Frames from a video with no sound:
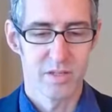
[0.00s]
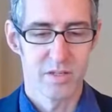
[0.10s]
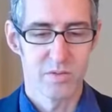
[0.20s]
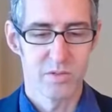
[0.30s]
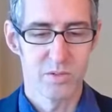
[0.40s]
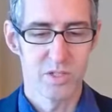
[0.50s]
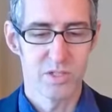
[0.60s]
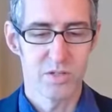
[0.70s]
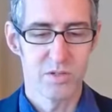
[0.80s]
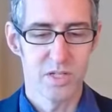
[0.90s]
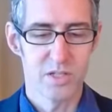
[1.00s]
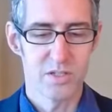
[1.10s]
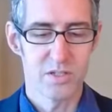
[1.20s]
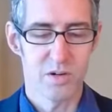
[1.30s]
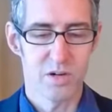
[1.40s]
When we tune
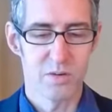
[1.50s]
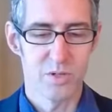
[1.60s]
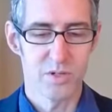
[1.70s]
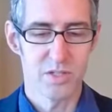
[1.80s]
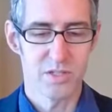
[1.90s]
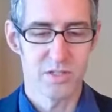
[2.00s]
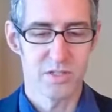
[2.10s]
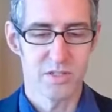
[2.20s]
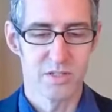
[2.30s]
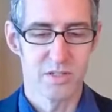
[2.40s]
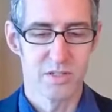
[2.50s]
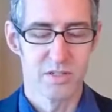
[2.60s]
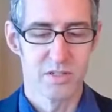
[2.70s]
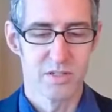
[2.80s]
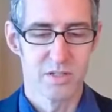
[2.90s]
into our emotions,
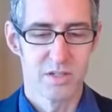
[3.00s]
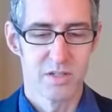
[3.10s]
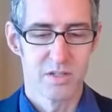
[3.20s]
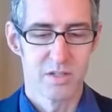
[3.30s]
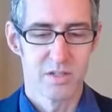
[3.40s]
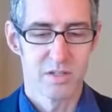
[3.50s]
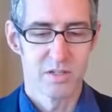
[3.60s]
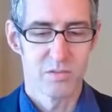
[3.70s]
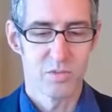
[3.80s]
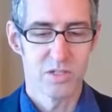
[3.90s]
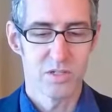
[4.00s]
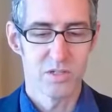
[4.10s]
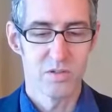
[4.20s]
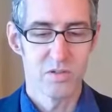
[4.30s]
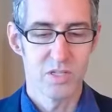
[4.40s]
we
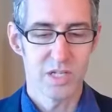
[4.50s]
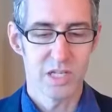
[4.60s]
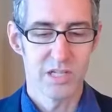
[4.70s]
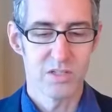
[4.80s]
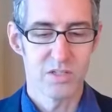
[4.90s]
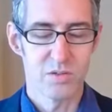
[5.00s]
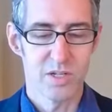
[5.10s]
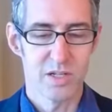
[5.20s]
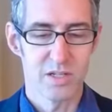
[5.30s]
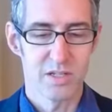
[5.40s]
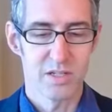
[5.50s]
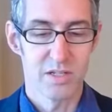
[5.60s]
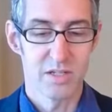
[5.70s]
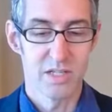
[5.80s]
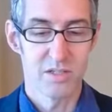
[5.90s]
tuned into a
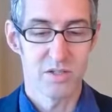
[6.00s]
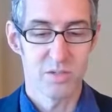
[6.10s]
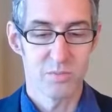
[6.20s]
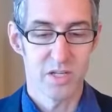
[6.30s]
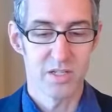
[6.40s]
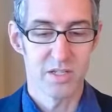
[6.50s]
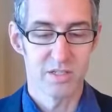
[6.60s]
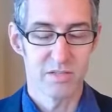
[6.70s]
interdependent